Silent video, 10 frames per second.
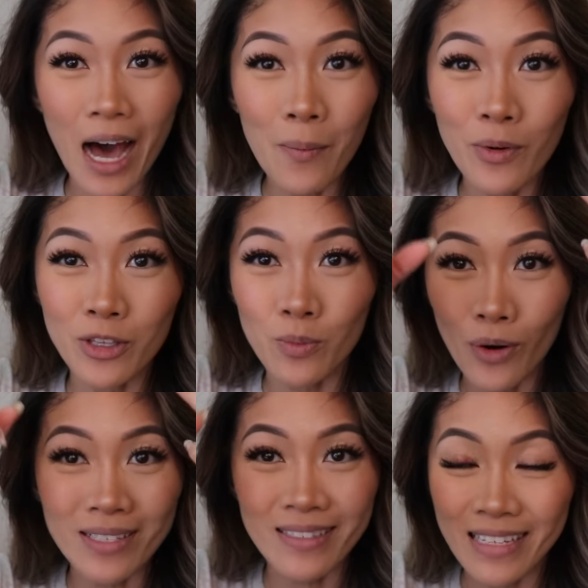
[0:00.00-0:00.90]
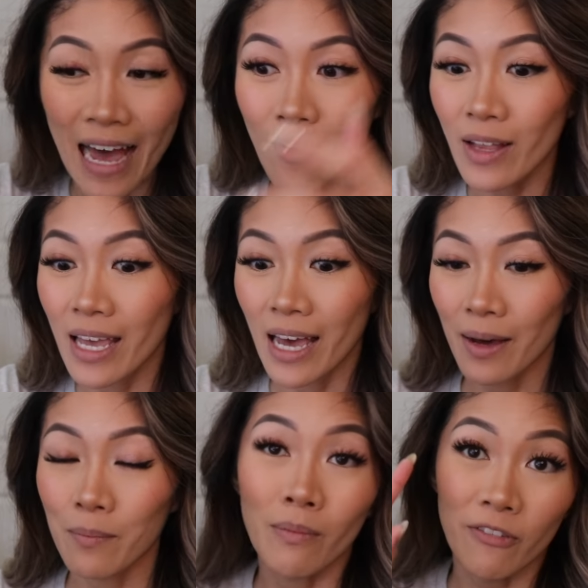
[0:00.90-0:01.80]
up when you pressed down,
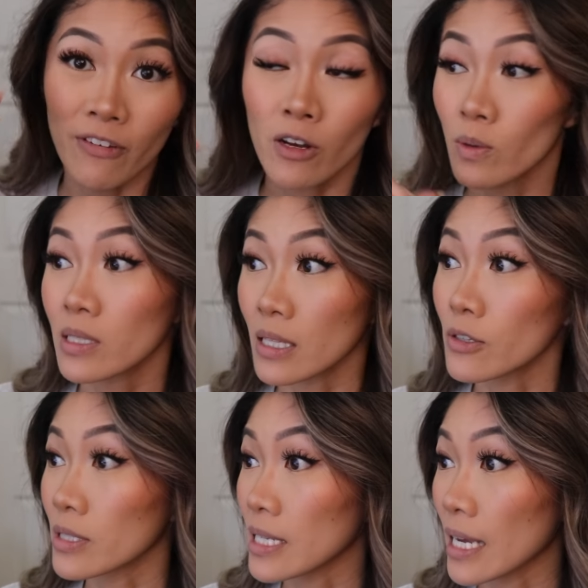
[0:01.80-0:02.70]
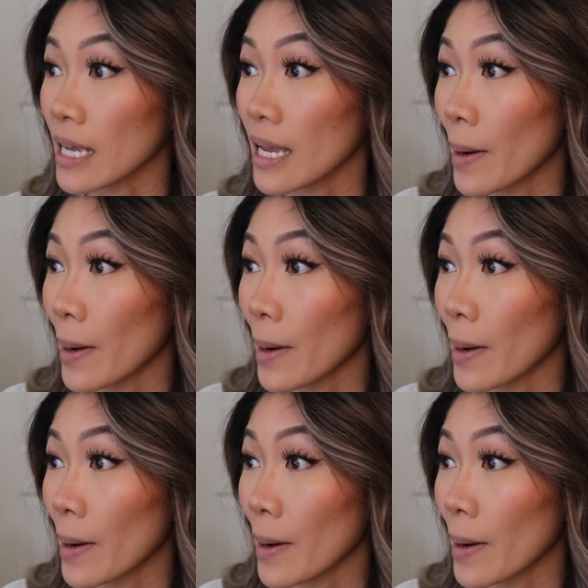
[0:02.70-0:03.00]
my finger was a little sticky.